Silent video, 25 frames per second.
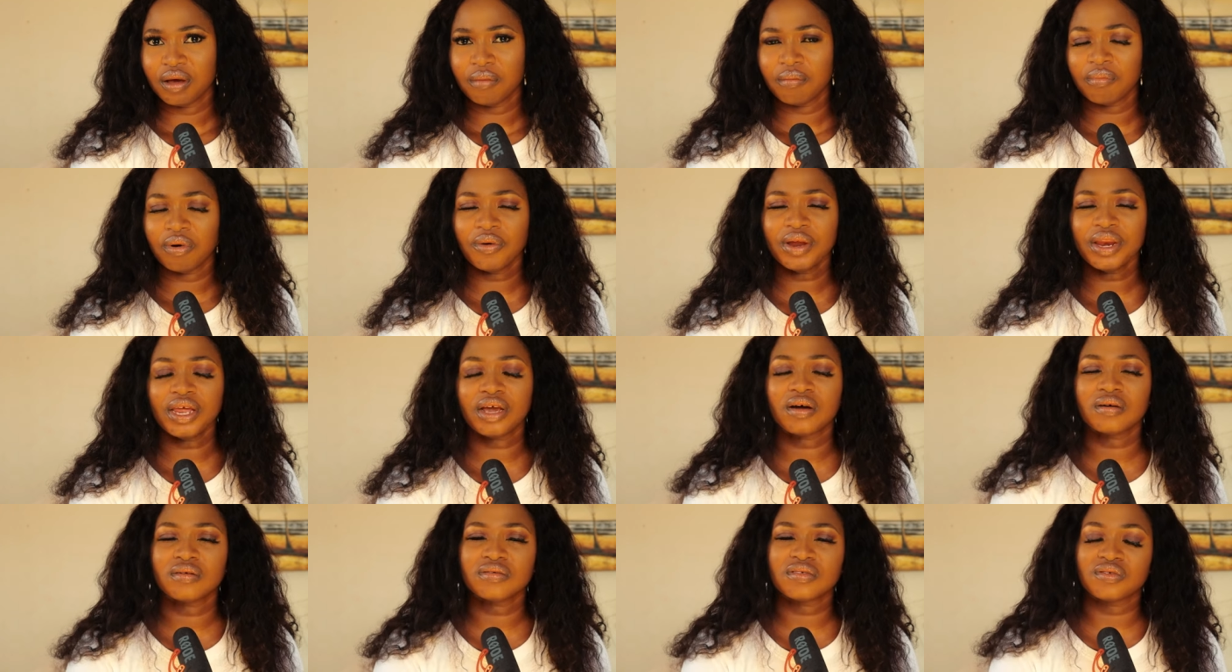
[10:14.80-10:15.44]
But
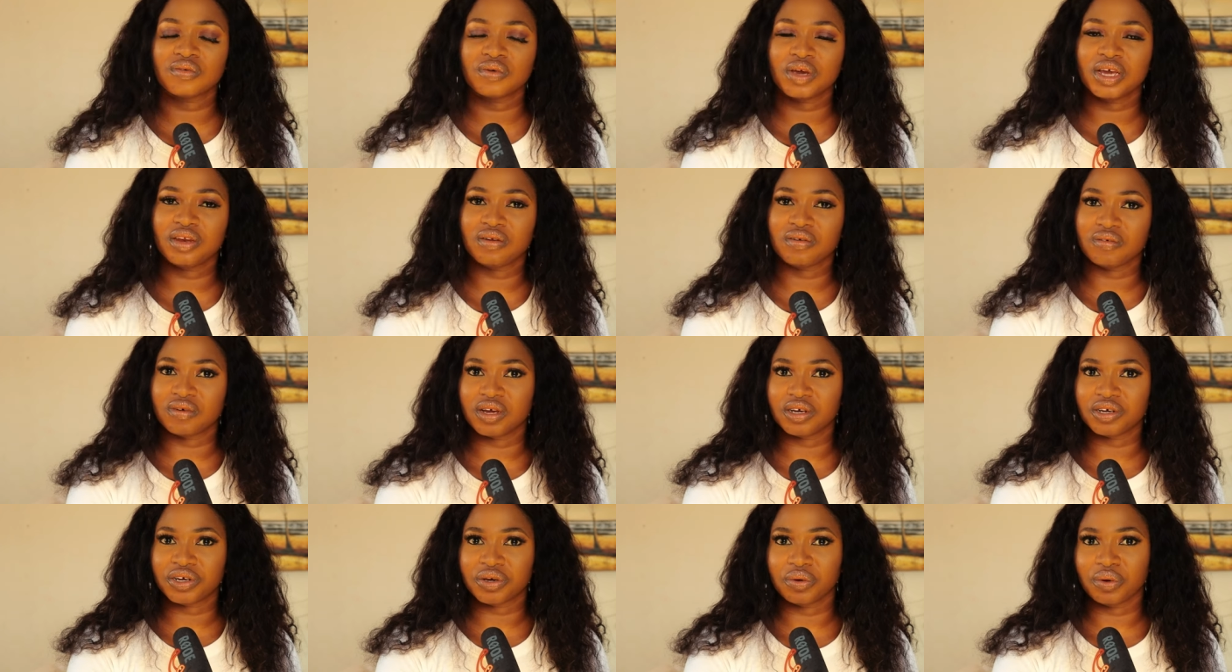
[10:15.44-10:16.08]
when it comes to
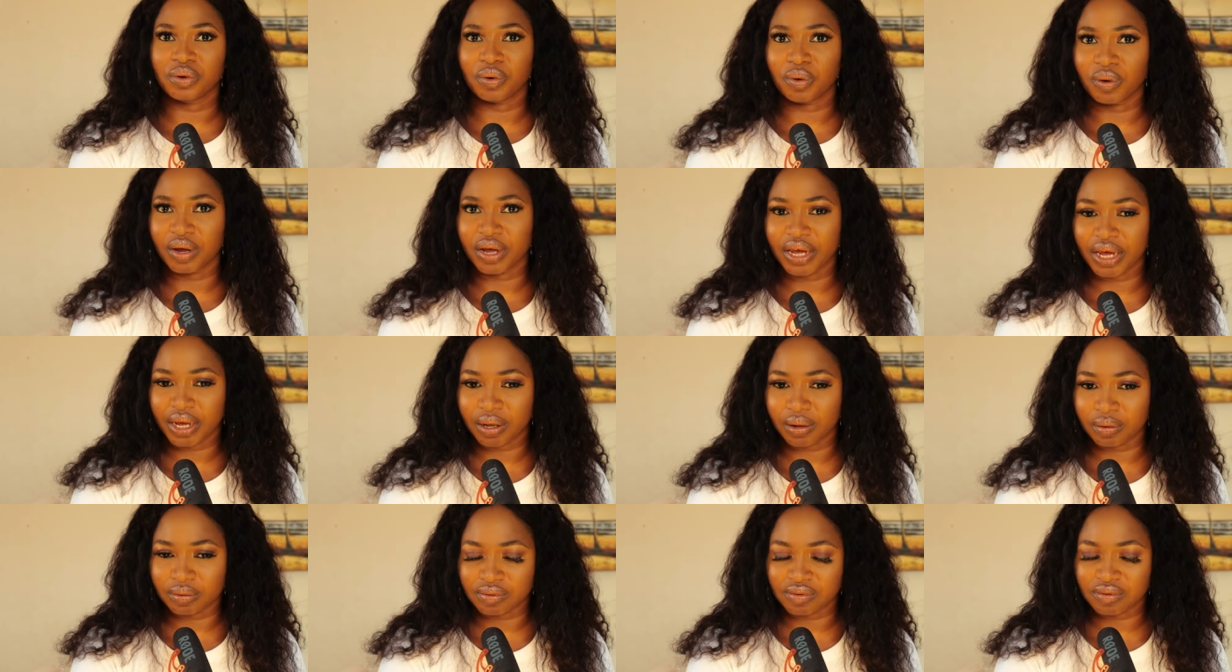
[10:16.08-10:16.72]
education or
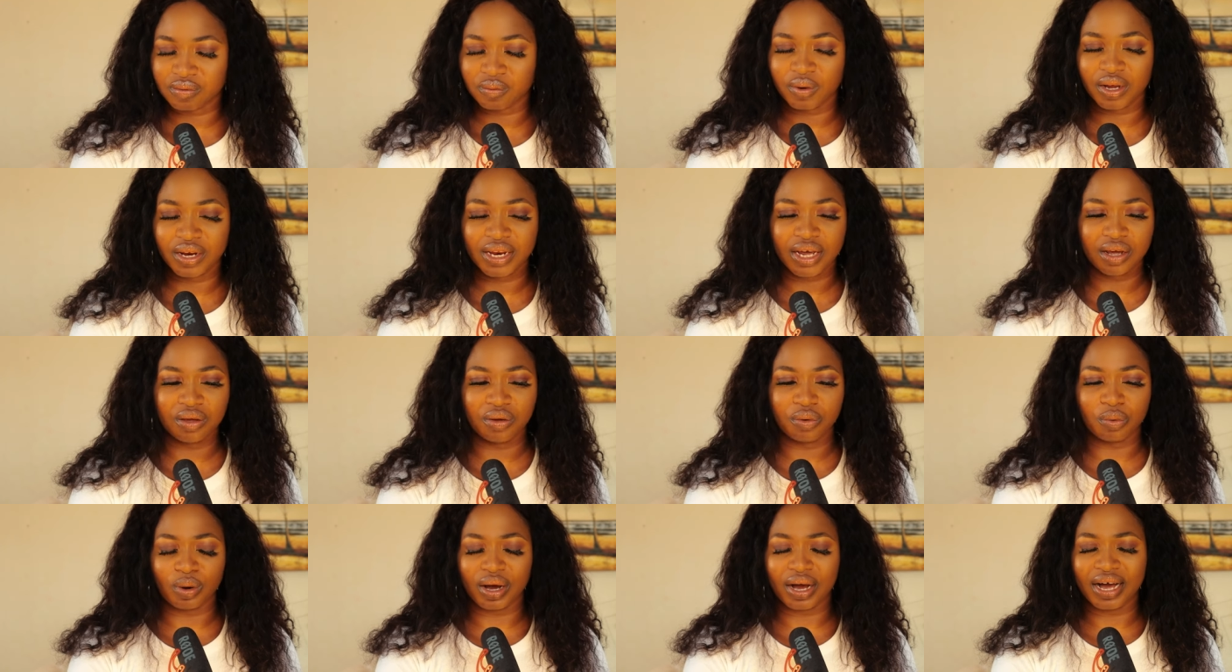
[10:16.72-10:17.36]
health, whether
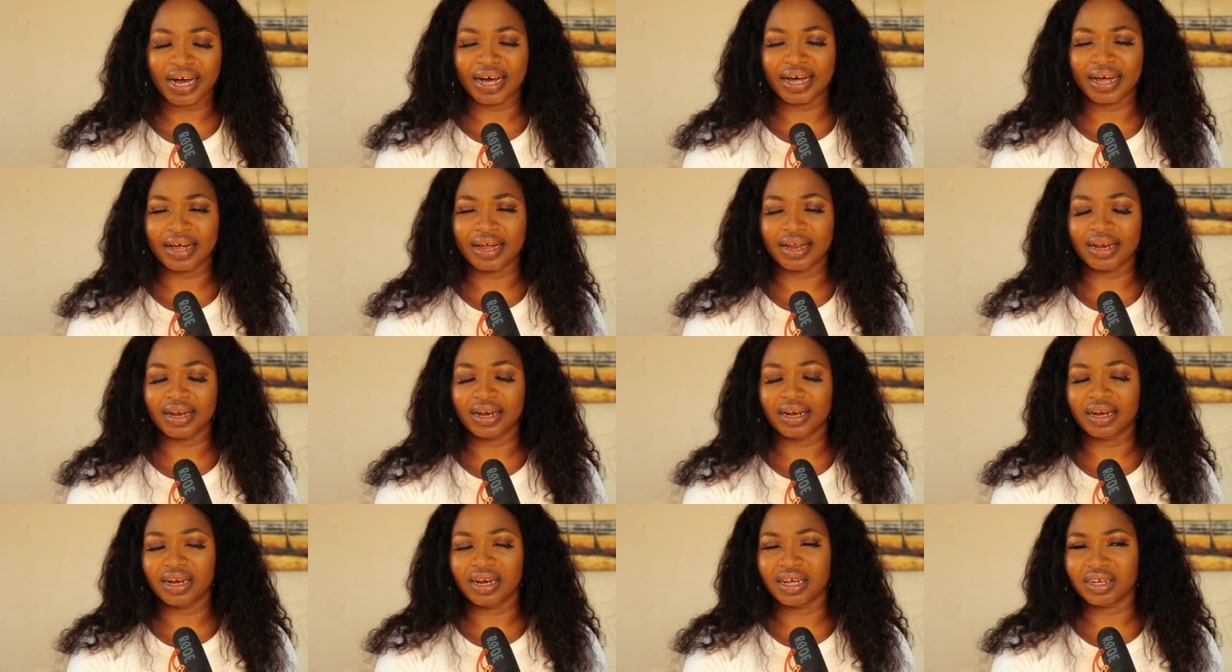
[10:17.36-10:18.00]
you
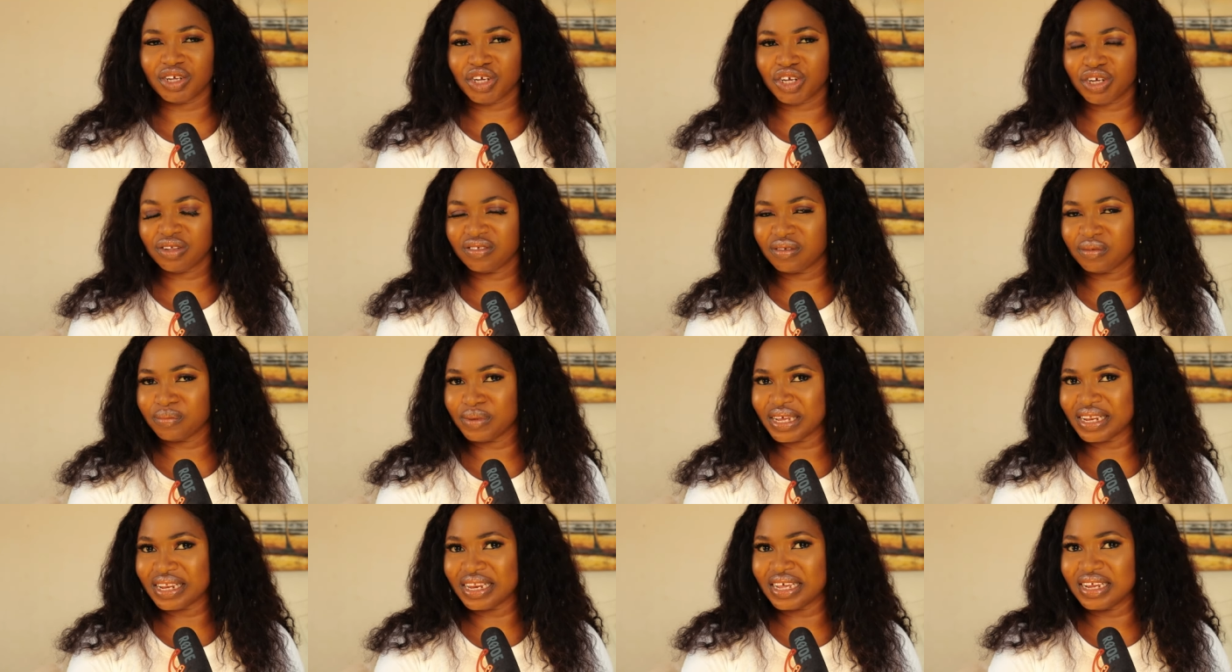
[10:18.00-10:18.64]
are
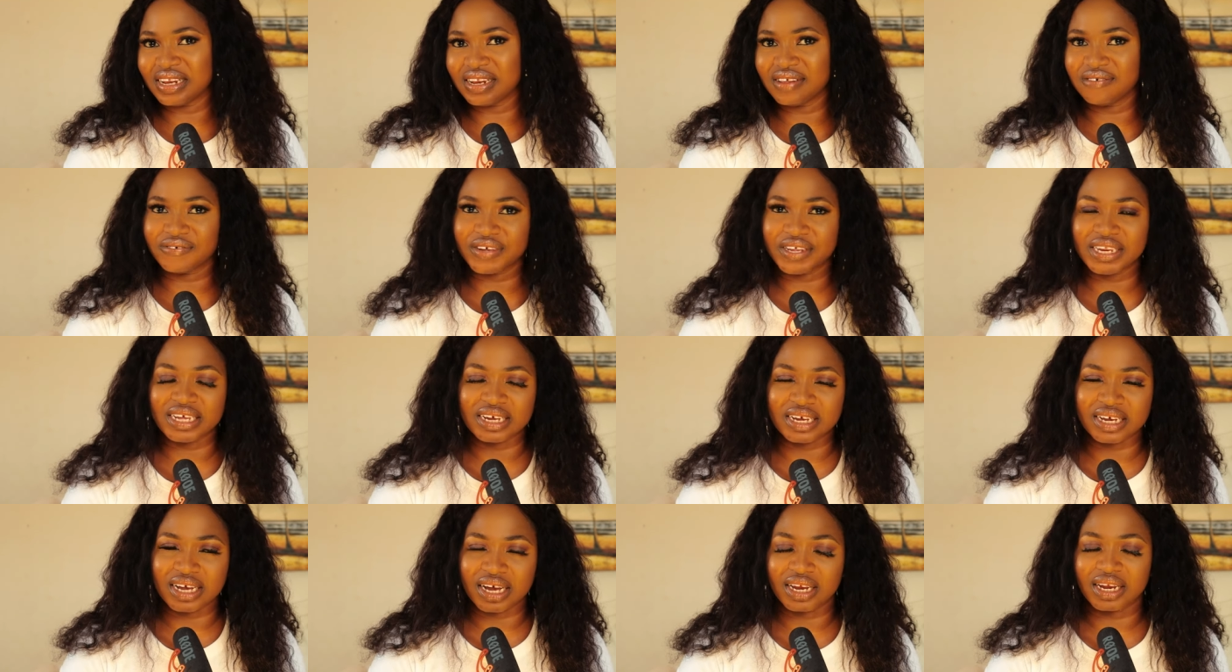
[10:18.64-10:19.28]
legitimately
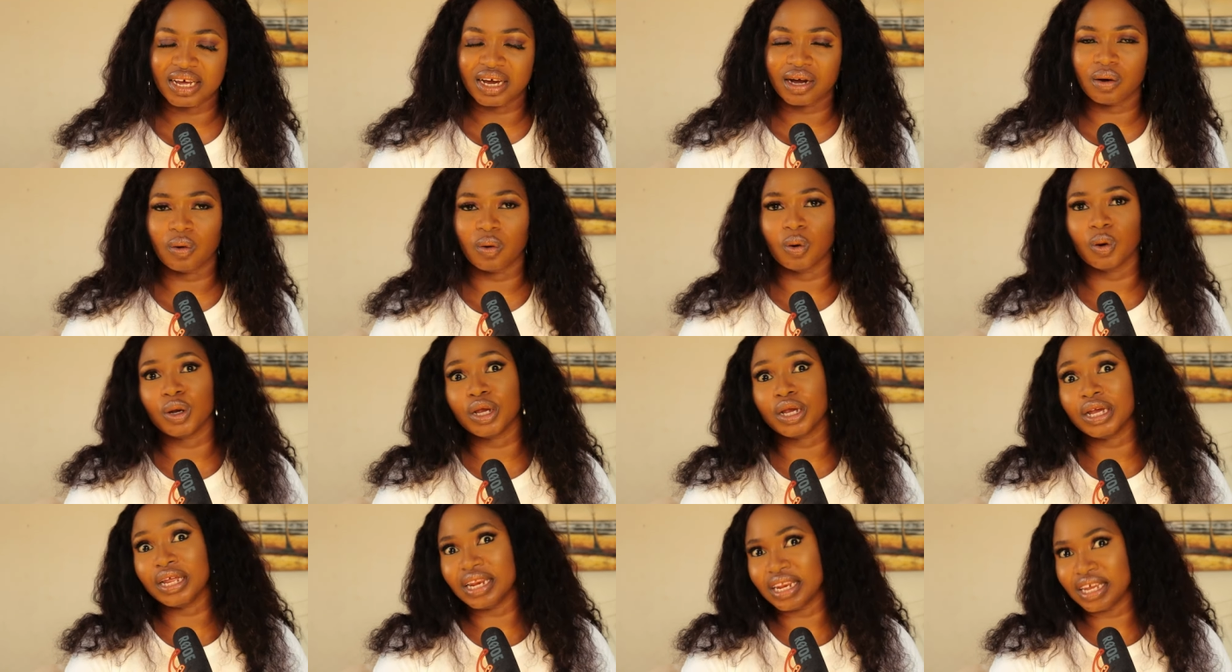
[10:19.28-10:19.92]
living in Ghana
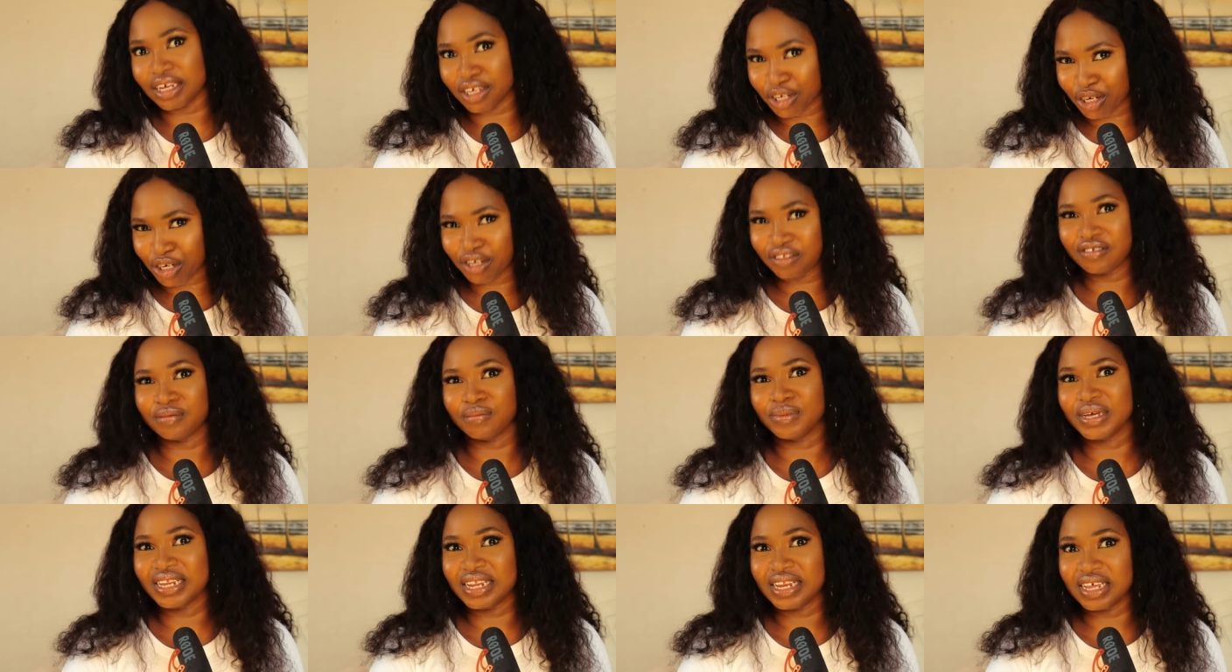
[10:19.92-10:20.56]
or
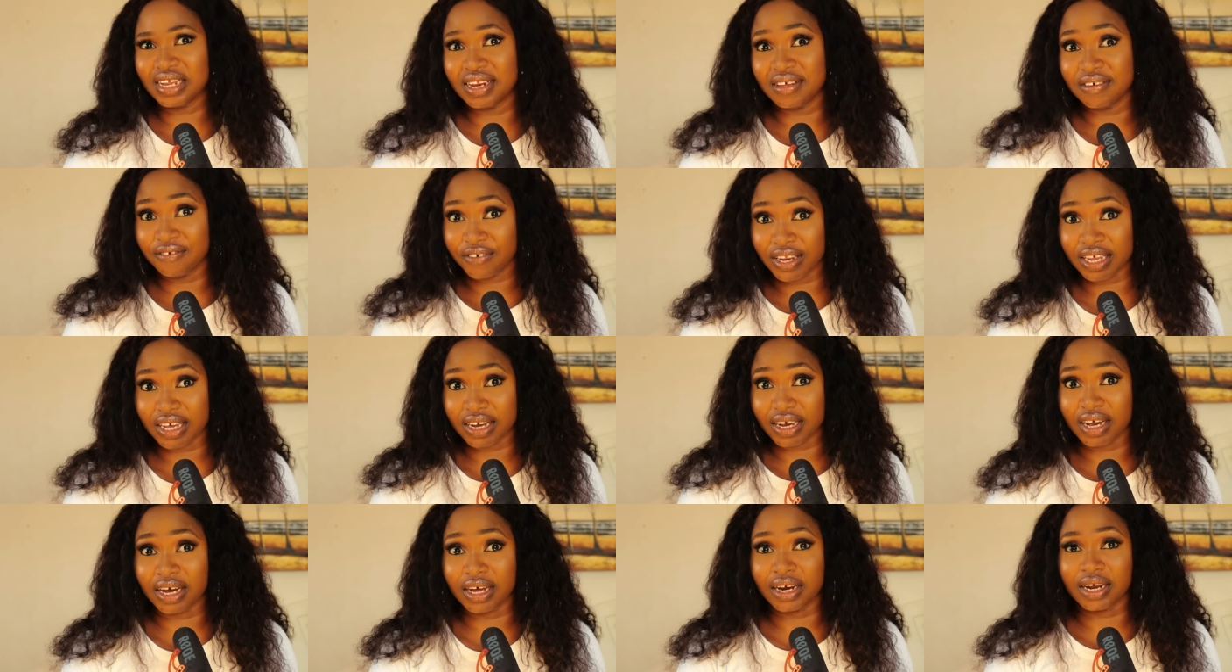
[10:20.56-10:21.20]
illegitimately living
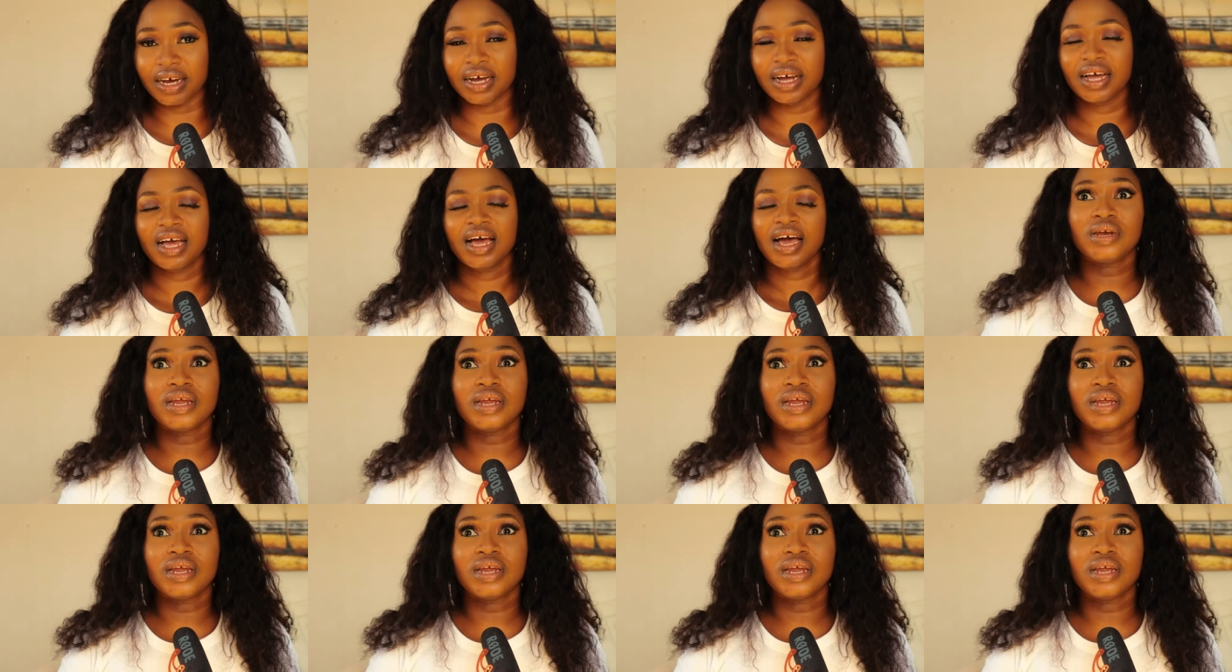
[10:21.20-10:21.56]
in Ghana,